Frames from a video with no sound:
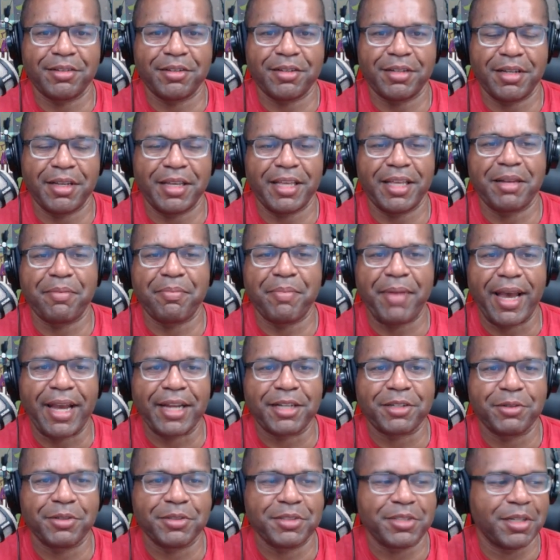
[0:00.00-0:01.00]
get it
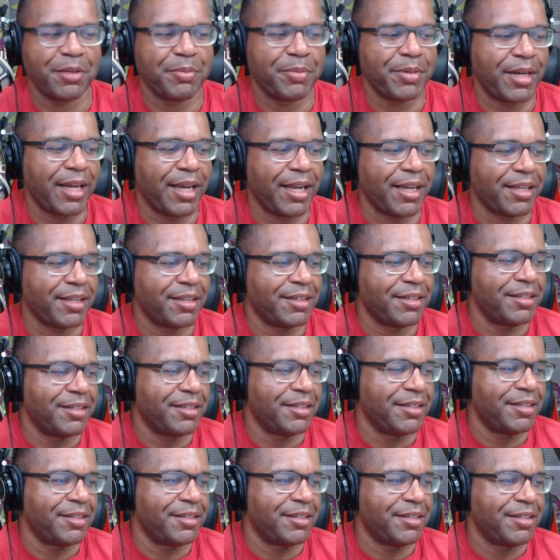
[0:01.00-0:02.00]
back to us here. But
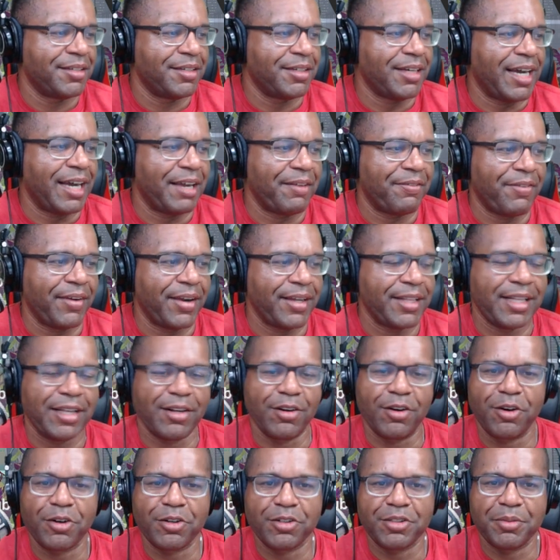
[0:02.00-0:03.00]
I find
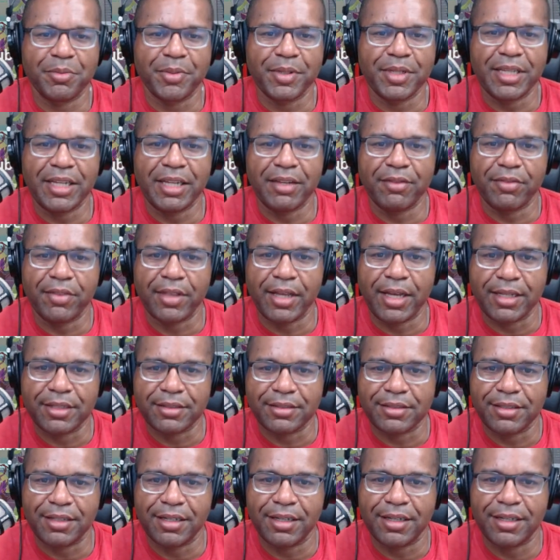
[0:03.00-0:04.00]
that hard to believe
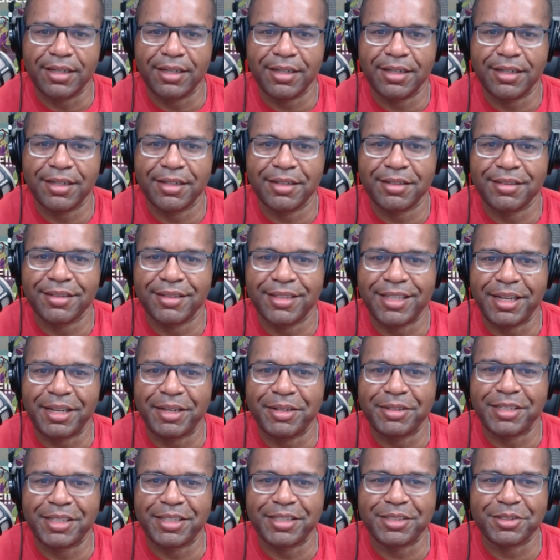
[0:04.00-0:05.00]
that
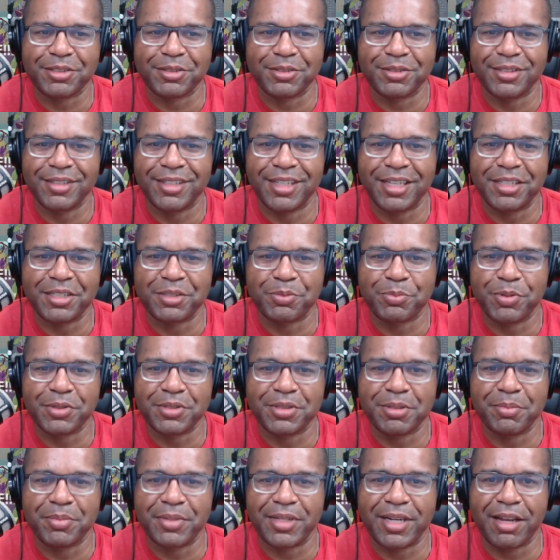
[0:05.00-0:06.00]
they just
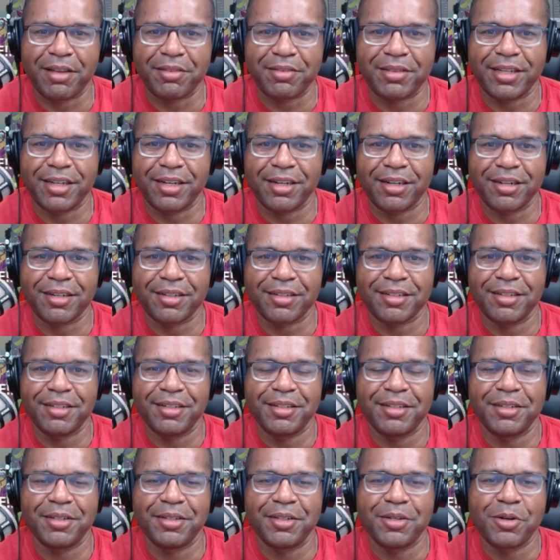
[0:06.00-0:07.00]
put something out there,
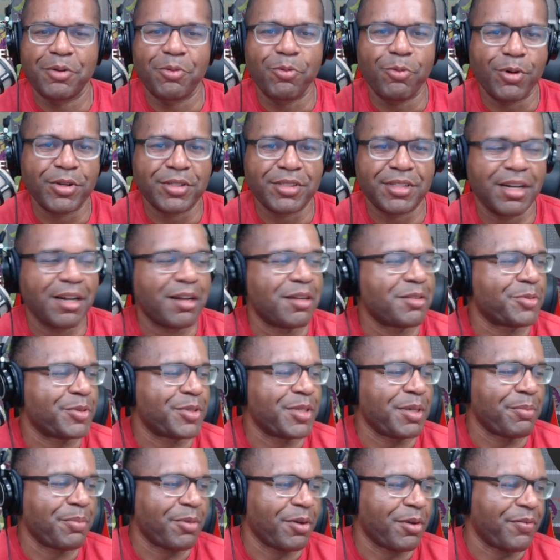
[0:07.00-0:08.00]
wasn't
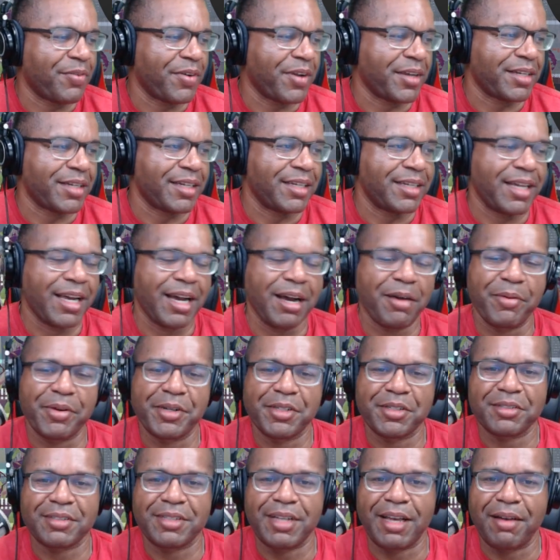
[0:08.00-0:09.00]
100% perfect, and now
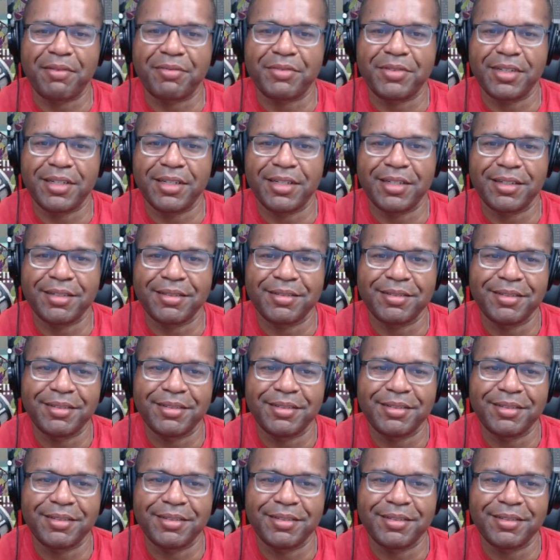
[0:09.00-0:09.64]
we just have to